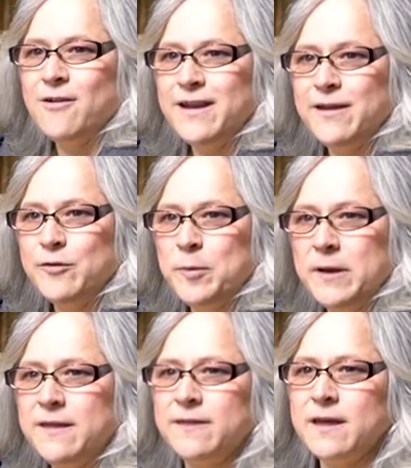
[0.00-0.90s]
All right,
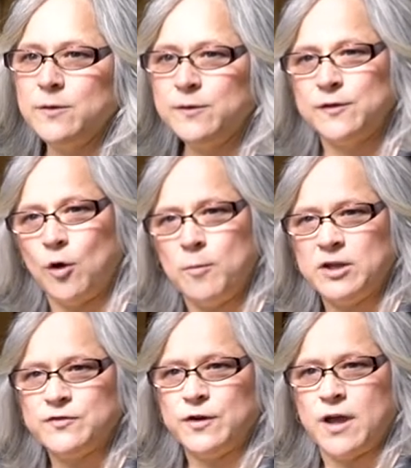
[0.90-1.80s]
everybody. Thank you
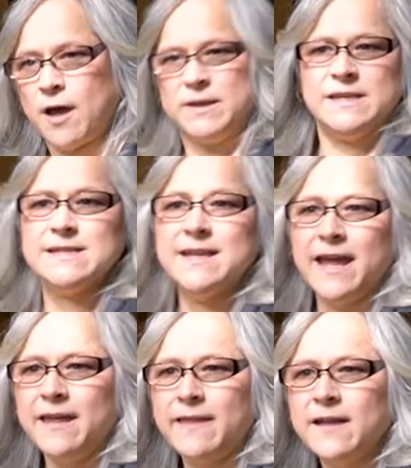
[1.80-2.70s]
so much for coming
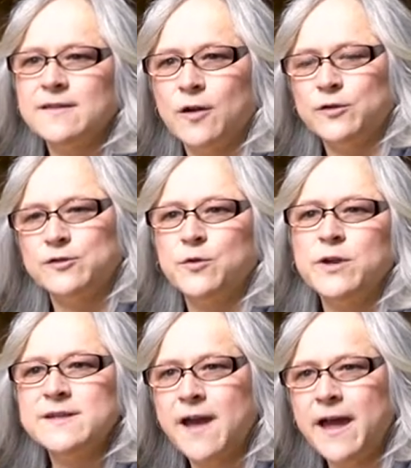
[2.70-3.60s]
today. That's our
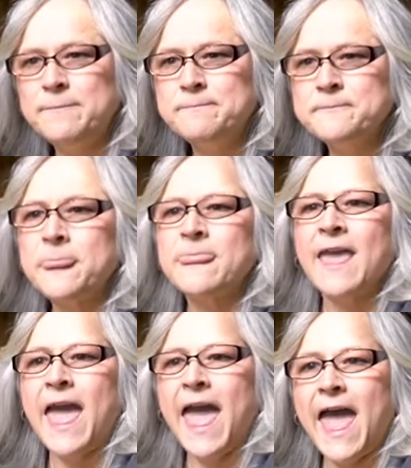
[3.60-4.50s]
story time.
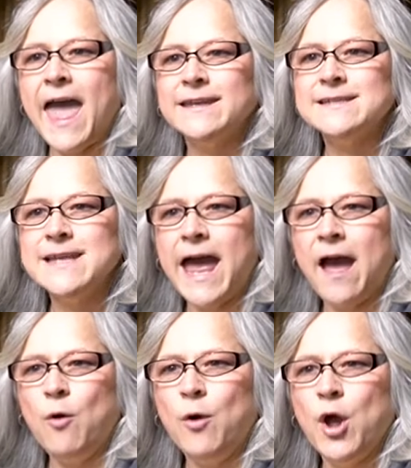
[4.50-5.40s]
And
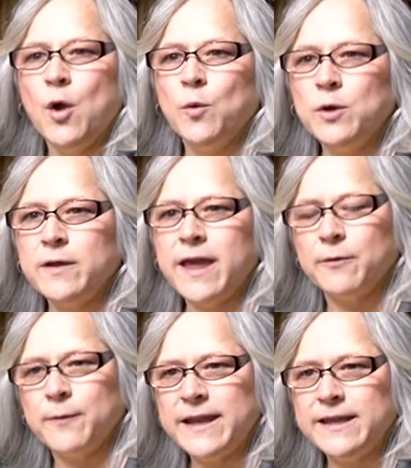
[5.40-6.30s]
now we'll
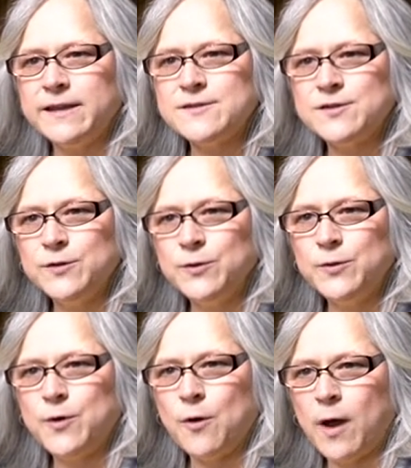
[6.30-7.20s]
get ready
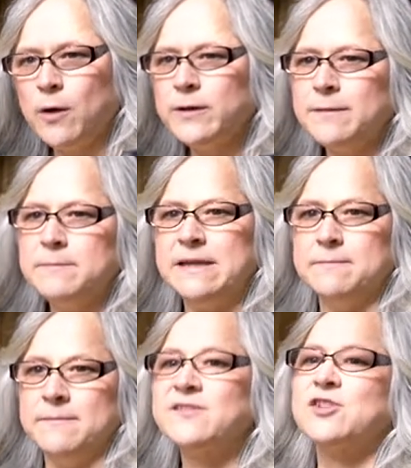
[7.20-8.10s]
to go out and
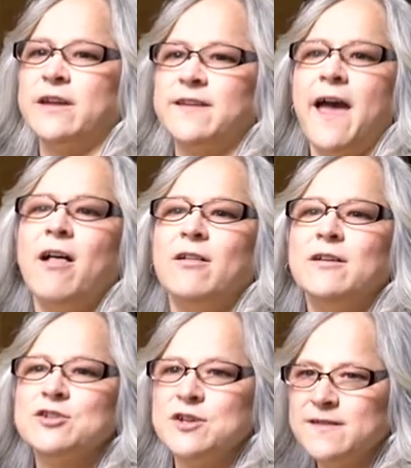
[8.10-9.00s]
meet Miss
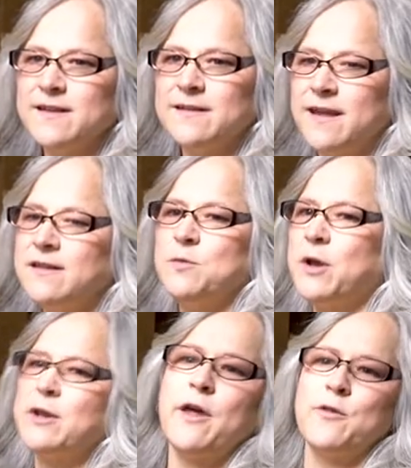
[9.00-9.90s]
Chantel. She's gonna take
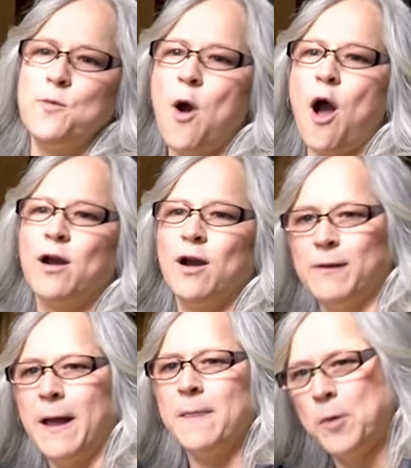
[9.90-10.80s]
you on another walk
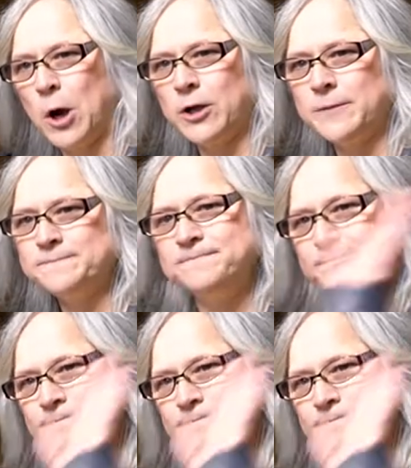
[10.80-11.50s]
around the park.